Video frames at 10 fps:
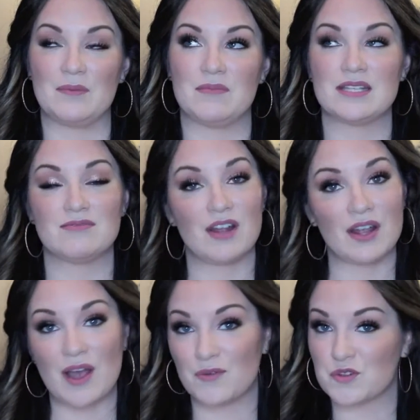It's
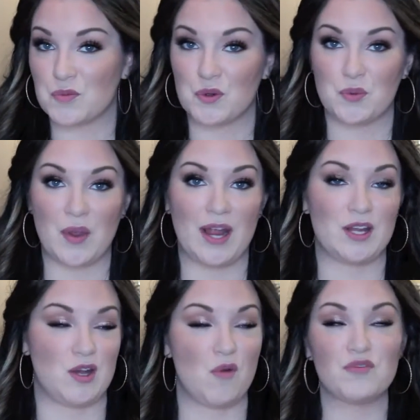very comfortable to wear.
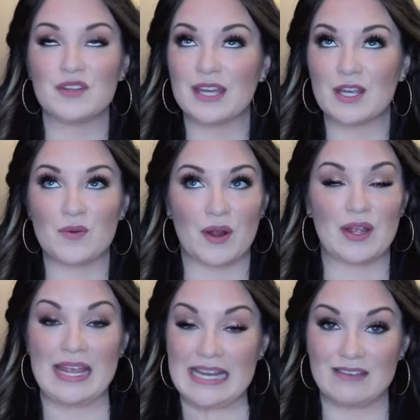You don't feel like you're
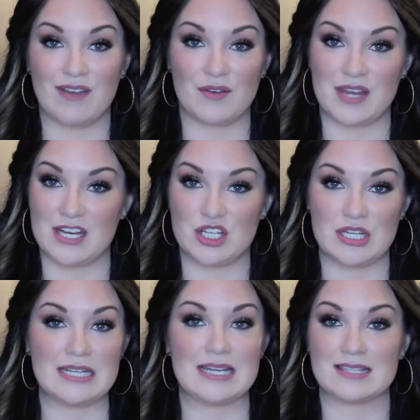wearing any
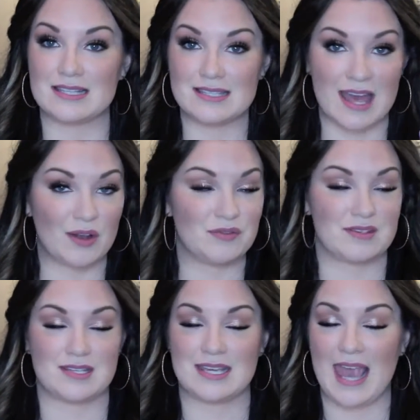foundation. It doesn't settle,
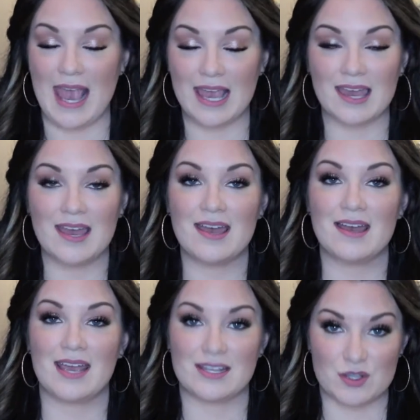doesn't cake.
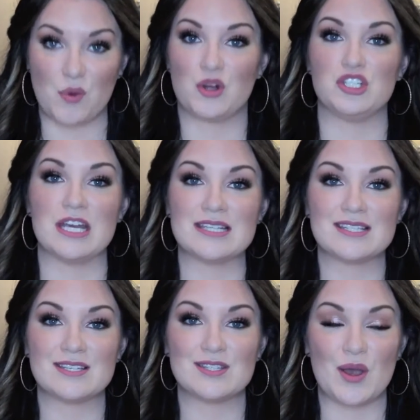It's
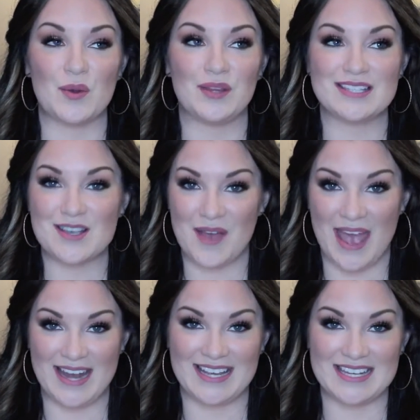gorgeous. So let's go
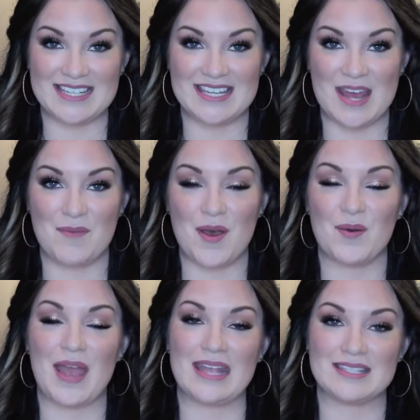ahead and get to the
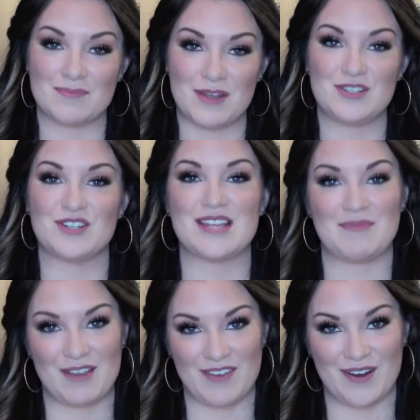demo and some pictures
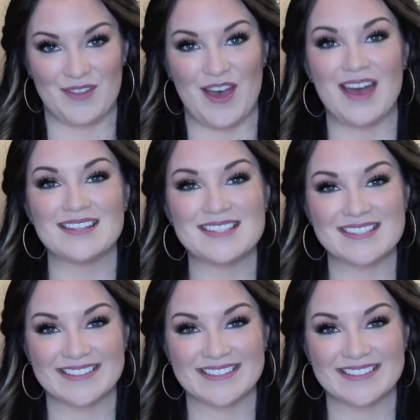and my final thoughts.